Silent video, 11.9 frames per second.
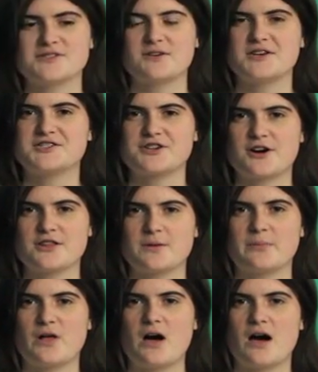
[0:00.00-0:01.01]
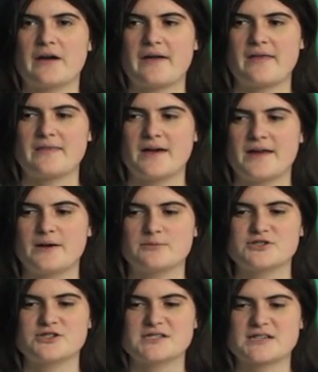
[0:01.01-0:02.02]
so I started the blog and then it
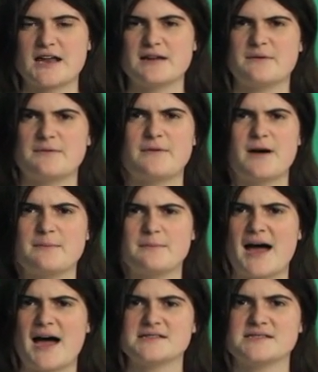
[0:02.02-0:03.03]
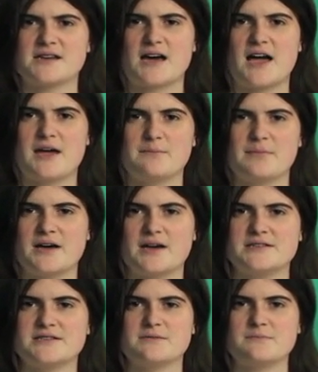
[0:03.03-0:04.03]
was just kind of a fun pastime but
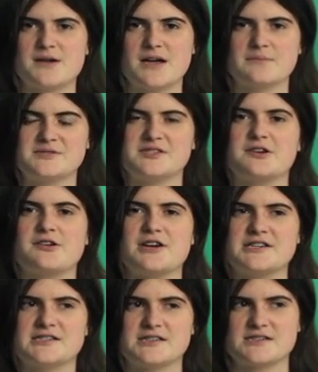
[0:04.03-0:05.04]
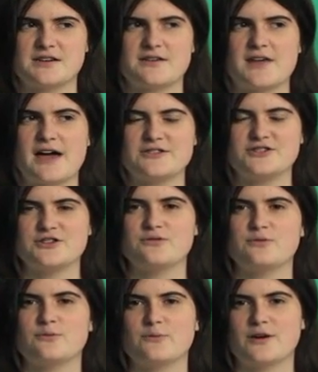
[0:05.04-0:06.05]
it didn't become serious until that
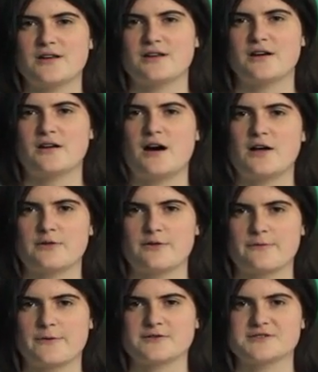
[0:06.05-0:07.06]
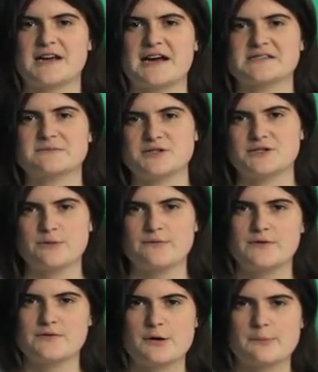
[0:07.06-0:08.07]
June when an author first asked me to
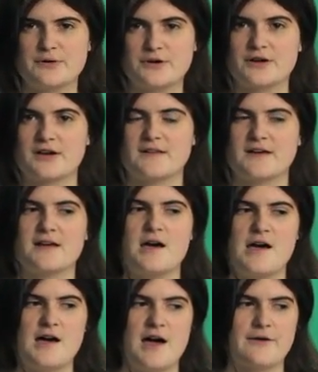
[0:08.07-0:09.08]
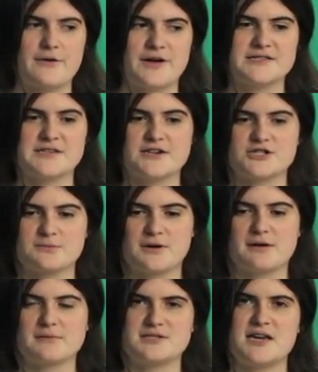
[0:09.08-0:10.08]
review their book and then I realized I should
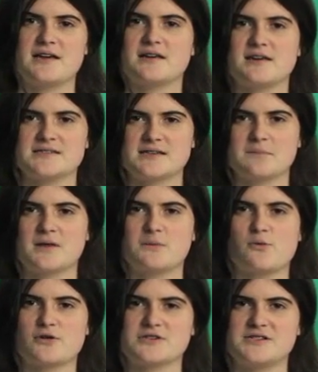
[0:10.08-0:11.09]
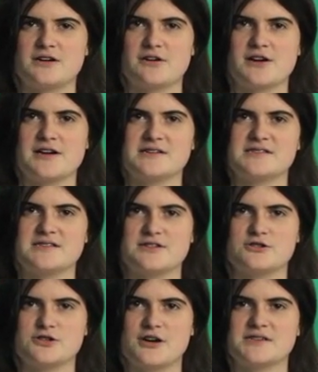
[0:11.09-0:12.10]
probably take it as something more serious
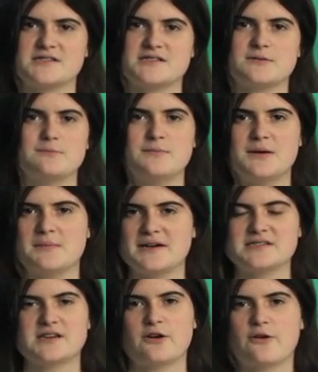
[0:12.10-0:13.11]
than just me messing